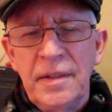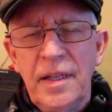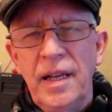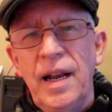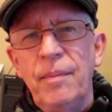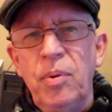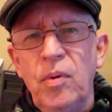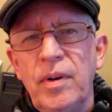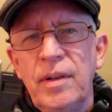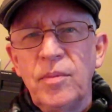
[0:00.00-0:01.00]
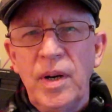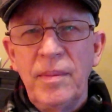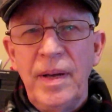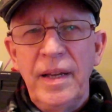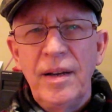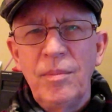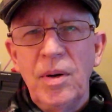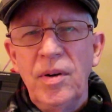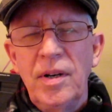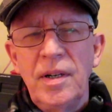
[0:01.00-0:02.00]
And I pointed where my
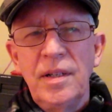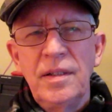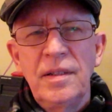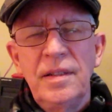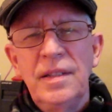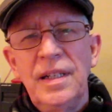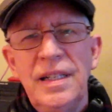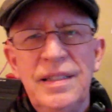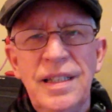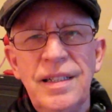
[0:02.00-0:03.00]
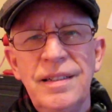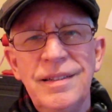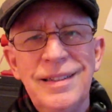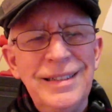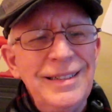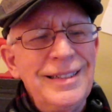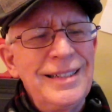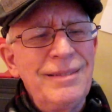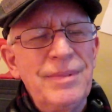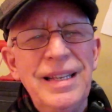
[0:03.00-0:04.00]
elbow hurt. And then I said,
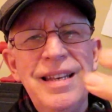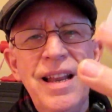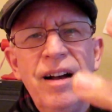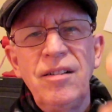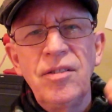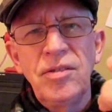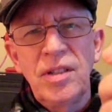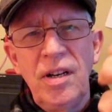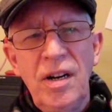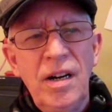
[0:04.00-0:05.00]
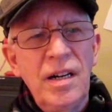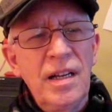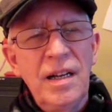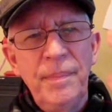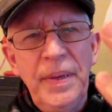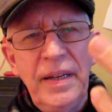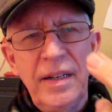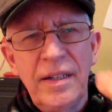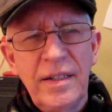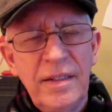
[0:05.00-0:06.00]
Ah, my knuckles hurt up
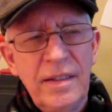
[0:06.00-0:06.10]
here.